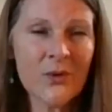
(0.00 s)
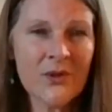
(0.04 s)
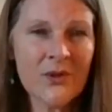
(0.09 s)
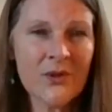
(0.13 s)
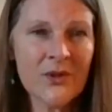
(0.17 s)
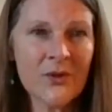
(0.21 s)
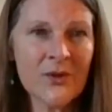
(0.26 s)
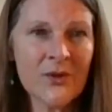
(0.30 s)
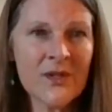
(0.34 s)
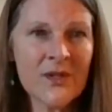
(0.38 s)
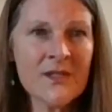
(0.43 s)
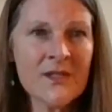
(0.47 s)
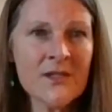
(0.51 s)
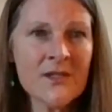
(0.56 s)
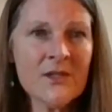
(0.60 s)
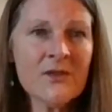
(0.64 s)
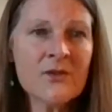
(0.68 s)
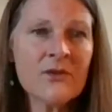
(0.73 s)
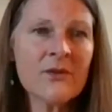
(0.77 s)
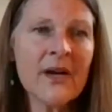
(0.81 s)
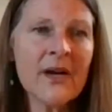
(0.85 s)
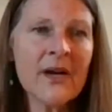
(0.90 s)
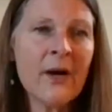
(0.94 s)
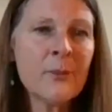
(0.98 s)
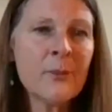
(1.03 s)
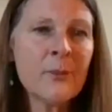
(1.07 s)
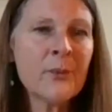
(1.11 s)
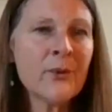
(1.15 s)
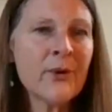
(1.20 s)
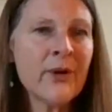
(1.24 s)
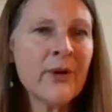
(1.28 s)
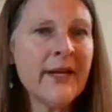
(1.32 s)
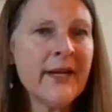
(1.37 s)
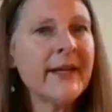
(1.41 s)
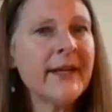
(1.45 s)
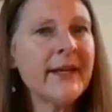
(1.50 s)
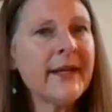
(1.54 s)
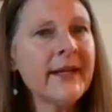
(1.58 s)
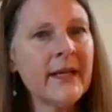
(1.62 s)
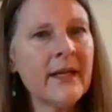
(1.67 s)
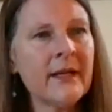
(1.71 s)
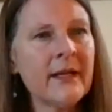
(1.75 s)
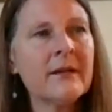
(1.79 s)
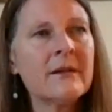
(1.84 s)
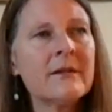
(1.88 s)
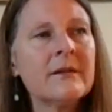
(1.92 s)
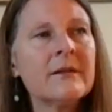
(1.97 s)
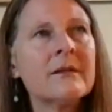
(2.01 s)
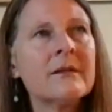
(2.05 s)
you know, this is groundbreaking